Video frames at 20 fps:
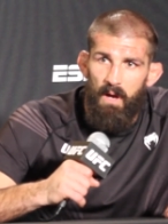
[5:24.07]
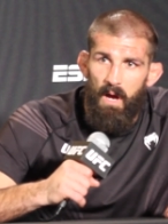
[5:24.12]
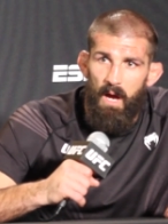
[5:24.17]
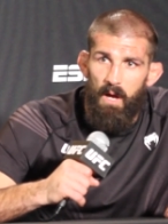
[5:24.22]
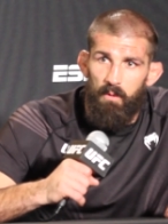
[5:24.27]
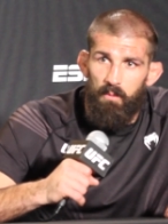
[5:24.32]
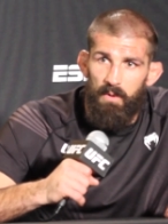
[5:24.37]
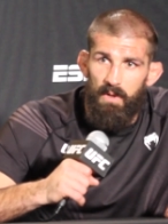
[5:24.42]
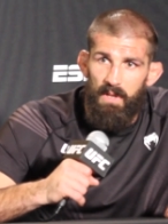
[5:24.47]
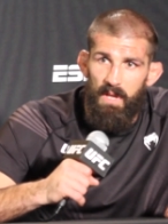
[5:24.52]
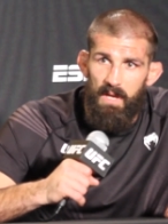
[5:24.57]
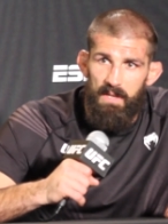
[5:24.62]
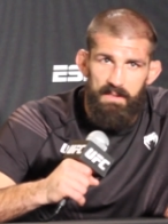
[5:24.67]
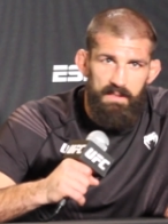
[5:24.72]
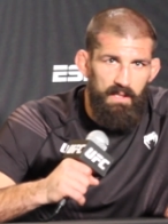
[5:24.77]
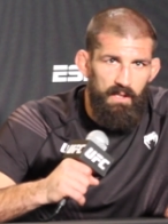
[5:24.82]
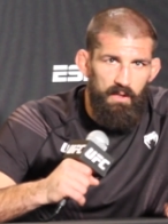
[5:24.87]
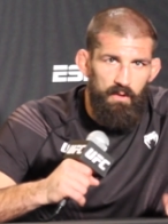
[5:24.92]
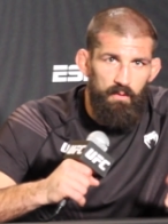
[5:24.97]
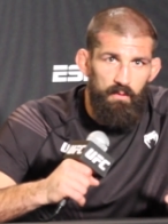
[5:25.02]
I
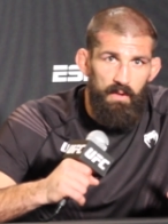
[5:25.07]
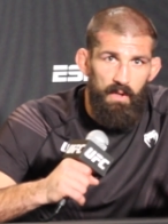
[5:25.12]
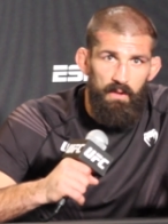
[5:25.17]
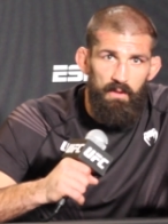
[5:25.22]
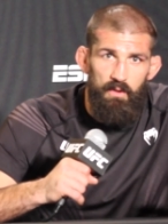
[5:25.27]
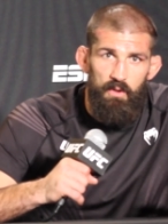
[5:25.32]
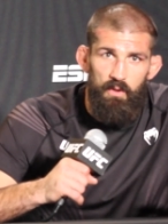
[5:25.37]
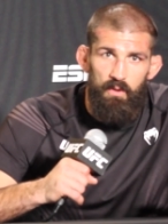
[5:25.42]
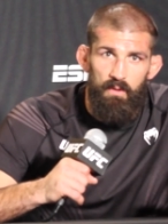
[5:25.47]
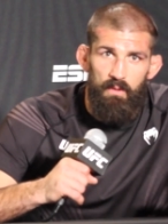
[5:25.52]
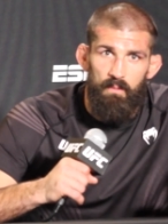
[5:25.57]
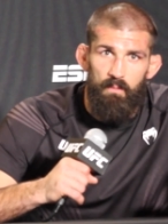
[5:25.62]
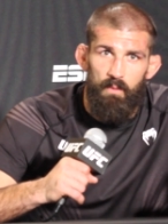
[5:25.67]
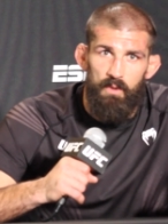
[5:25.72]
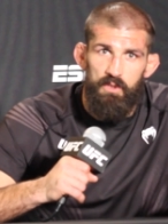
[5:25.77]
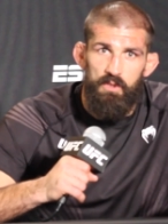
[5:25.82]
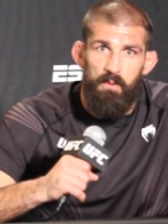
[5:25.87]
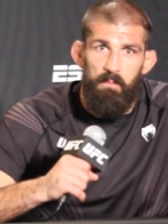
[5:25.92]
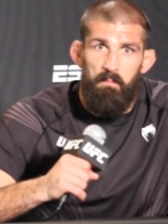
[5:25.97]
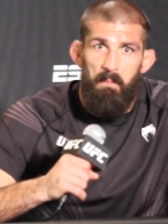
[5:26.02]
realized that you did, you,
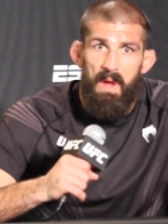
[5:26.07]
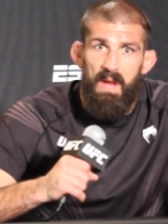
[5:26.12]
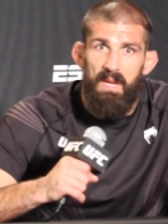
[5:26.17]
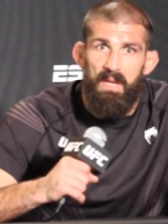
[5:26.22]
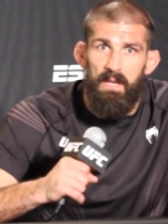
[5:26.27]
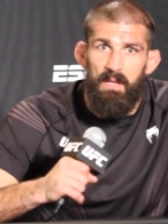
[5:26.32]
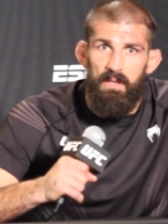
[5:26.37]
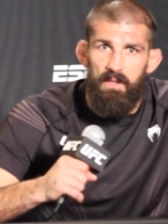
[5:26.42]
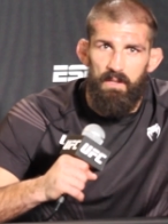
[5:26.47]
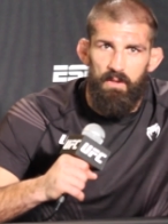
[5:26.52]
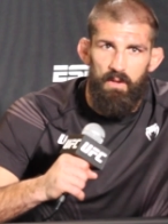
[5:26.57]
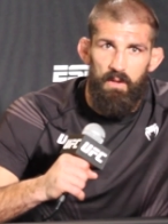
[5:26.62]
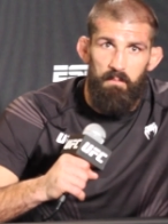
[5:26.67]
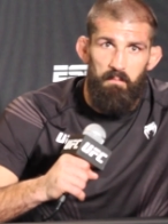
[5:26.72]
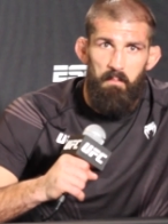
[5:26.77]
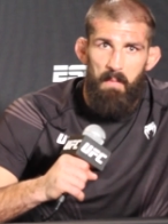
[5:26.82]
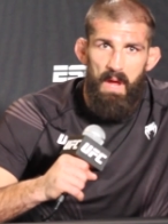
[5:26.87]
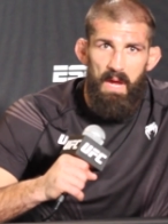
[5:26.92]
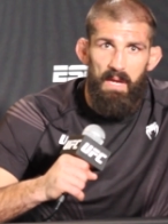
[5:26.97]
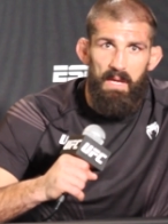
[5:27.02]
once you make it, you
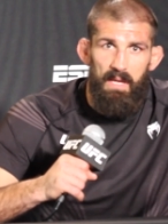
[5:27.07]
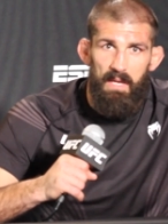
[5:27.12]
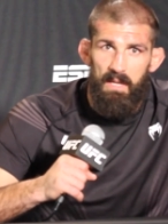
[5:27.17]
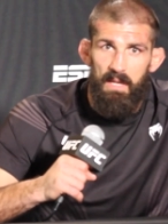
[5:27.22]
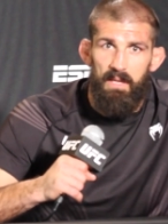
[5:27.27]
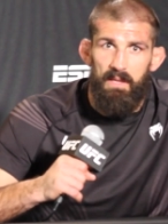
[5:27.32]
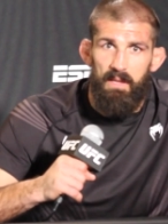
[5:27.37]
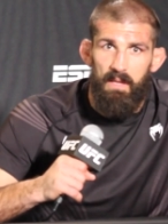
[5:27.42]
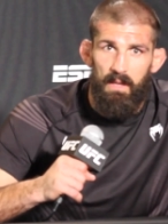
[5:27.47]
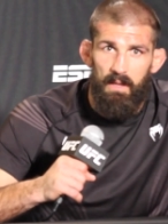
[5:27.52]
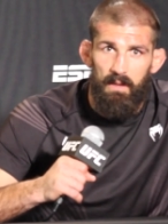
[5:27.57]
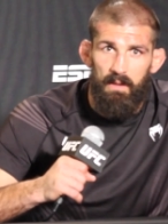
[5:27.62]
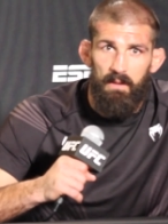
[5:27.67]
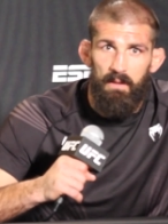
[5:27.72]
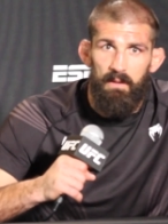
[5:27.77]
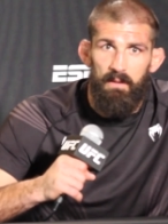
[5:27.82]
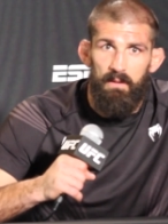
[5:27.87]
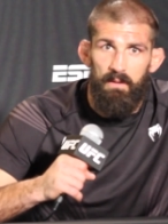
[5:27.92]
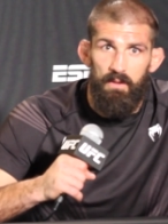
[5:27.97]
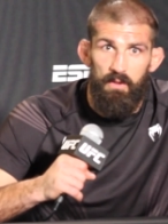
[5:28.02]
didn't make anything
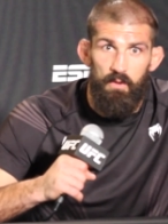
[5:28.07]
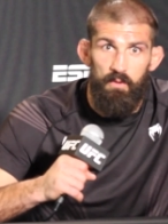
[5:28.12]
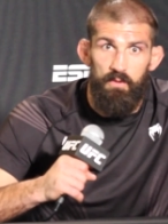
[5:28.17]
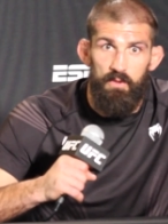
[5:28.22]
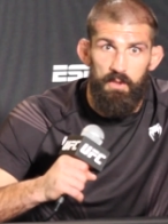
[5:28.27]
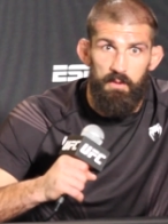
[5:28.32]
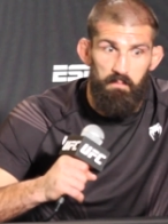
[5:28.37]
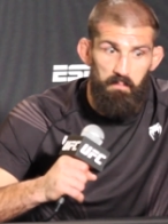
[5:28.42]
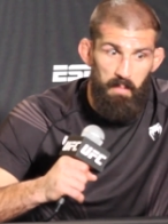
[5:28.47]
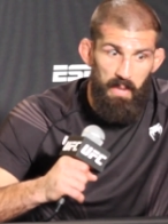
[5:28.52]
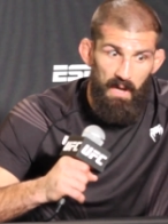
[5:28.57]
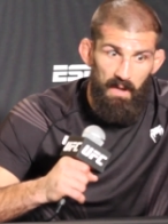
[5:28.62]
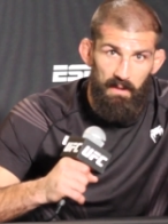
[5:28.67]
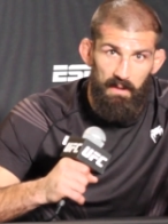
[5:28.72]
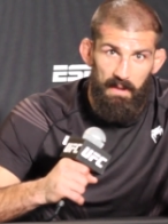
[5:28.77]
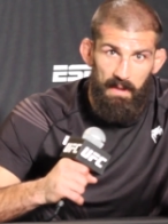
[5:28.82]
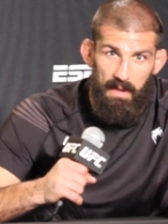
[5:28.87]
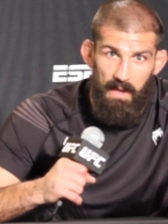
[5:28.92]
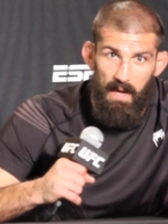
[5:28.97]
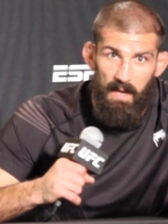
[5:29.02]
you just
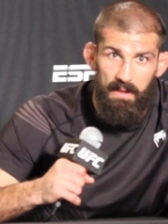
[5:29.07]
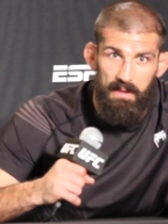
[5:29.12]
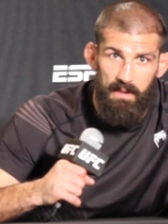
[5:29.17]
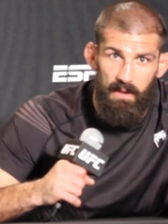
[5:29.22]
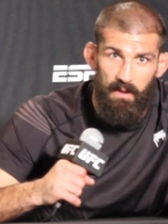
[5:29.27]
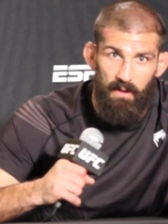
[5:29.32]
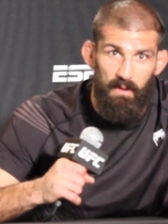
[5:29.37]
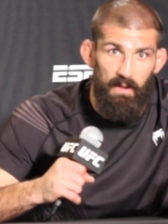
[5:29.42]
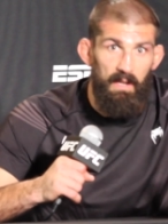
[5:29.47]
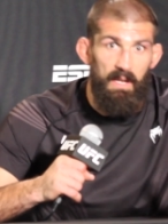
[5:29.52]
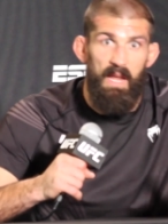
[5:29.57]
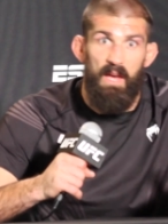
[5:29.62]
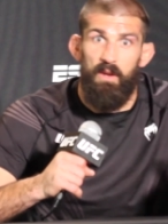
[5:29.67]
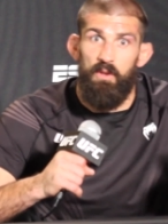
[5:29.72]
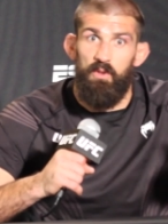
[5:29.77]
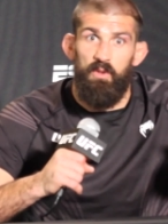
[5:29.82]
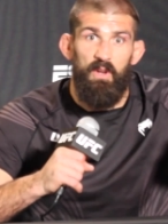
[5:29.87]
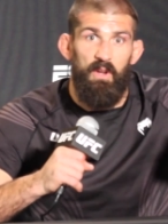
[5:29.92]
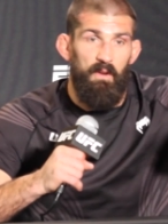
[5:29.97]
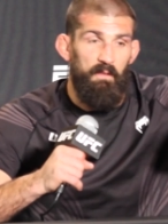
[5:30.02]
barely got there, and now
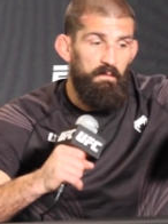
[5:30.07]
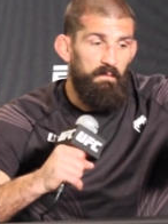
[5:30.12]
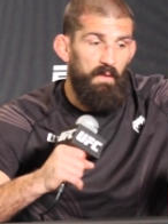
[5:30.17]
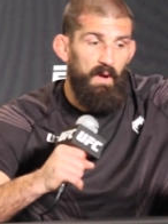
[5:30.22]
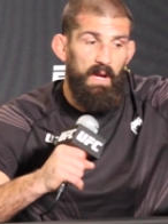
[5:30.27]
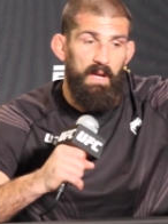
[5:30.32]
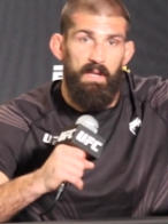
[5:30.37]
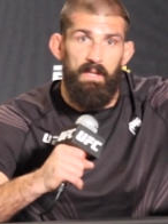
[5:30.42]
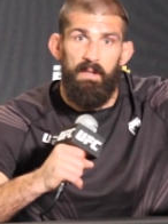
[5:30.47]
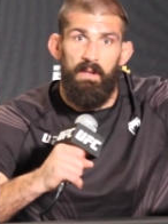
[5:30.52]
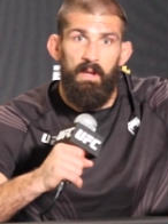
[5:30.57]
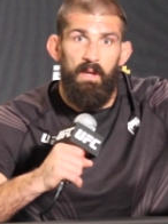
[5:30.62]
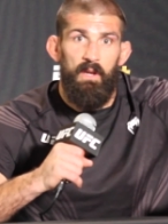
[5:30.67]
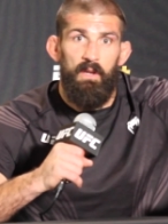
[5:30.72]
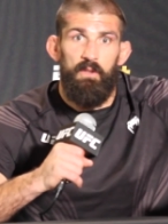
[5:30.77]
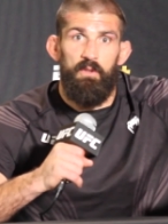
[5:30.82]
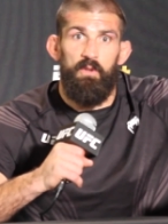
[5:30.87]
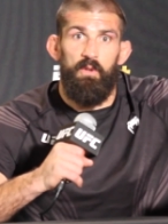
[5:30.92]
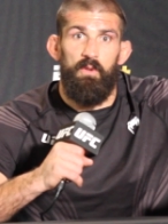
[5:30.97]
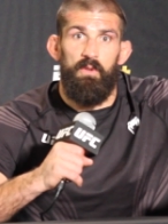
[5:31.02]
you got to fight
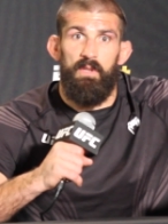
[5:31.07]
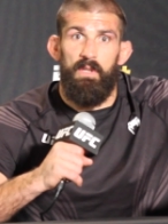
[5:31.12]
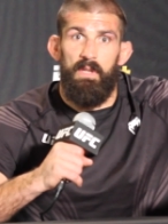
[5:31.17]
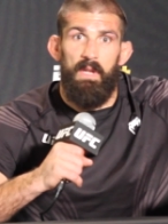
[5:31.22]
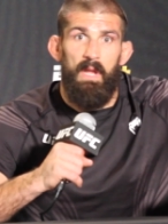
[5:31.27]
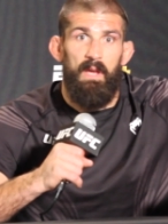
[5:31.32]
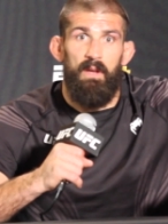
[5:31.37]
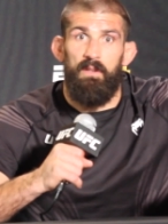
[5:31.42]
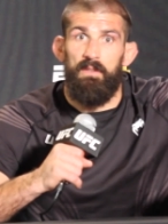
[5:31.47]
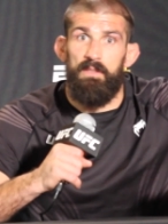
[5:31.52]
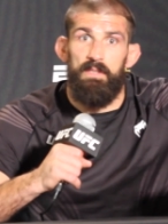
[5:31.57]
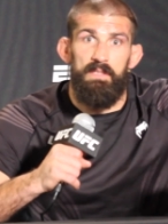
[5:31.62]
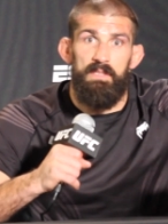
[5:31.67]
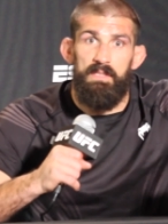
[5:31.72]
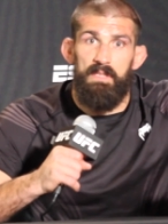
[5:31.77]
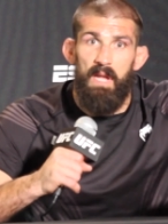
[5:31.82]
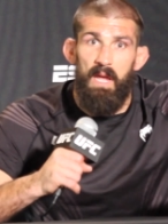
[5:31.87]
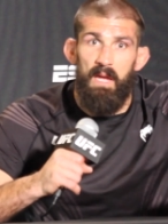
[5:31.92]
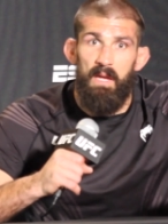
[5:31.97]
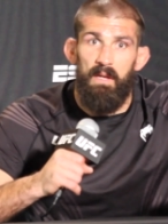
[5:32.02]
tooth and nail to
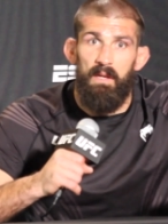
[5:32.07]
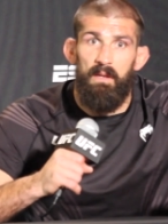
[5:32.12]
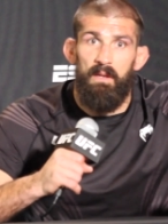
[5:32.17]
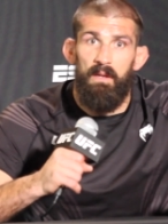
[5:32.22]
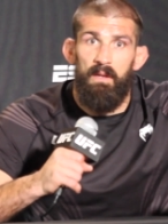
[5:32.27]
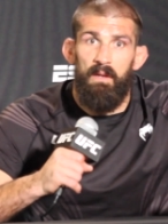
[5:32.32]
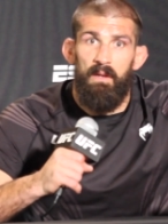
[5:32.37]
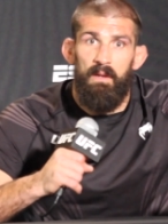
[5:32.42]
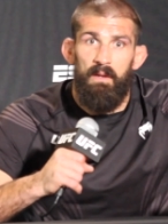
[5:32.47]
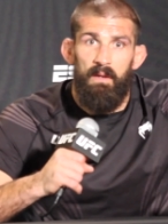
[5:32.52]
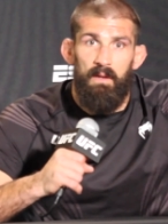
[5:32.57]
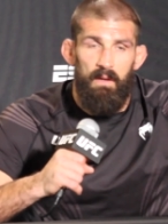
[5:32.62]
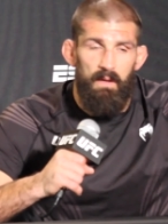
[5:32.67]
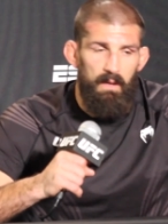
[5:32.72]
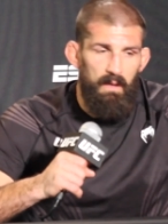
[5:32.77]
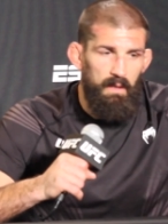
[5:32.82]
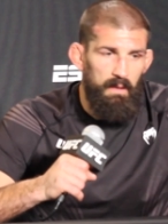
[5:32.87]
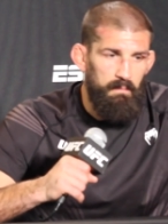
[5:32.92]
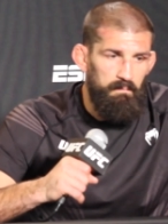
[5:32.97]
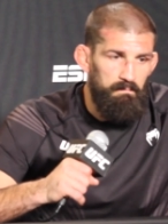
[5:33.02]
stay.
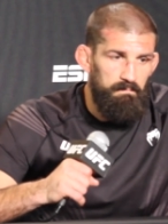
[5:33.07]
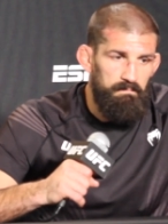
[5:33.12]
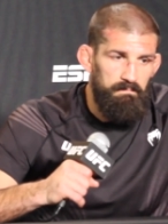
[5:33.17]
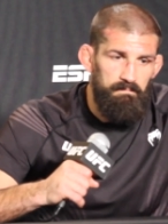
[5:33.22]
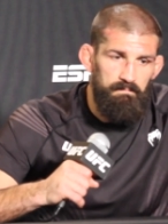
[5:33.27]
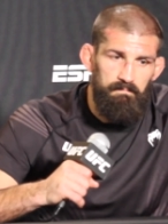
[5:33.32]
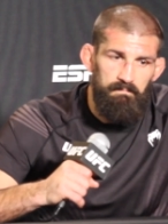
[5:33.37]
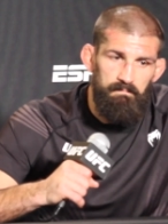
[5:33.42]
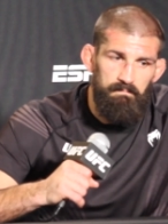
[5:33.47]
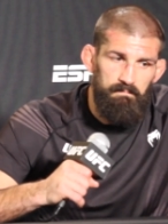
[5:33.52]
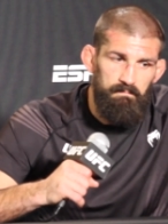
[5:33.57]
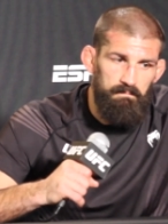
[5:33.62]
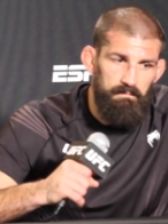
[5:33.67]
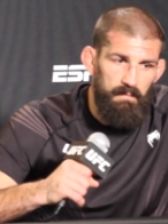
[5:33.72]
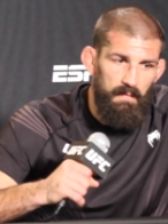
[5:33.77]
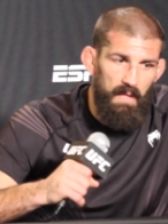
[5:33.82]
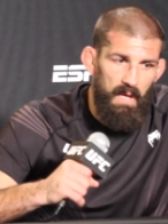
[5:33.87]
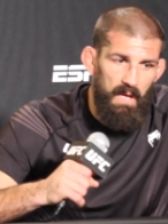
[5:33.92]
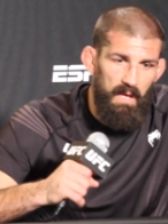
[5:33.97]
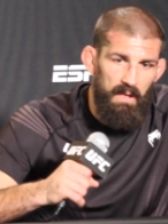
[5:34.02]
Um,
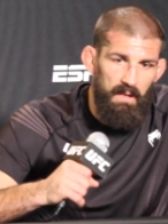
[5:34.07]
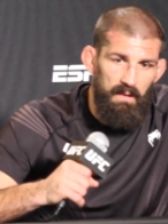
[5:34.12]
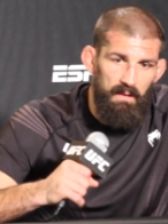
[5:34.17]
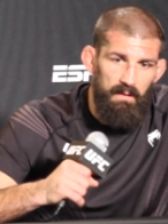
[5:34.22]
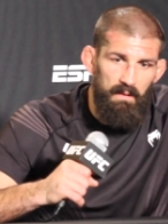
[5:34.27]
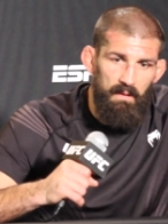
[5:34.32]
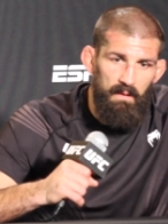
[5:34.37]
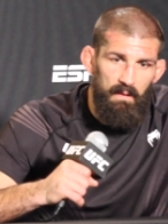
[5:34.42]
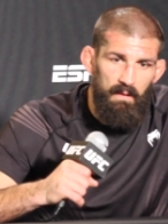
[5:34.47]
and